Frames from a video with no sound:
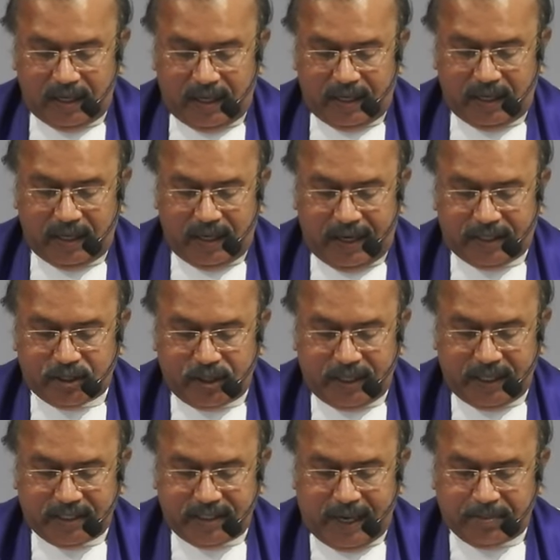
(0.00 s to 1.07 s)
in
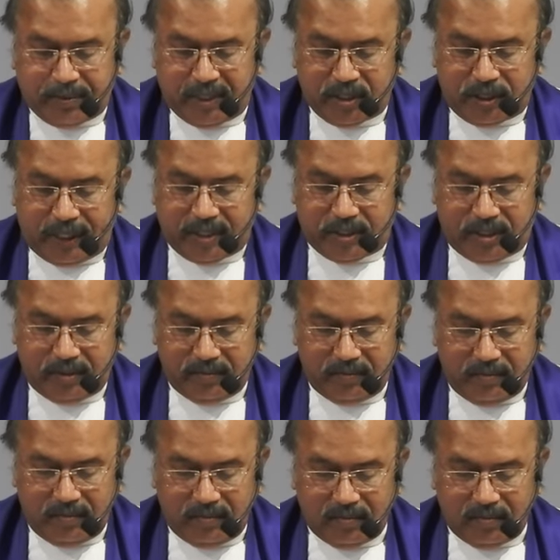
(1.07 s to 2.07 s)
Isaiah chapter 6.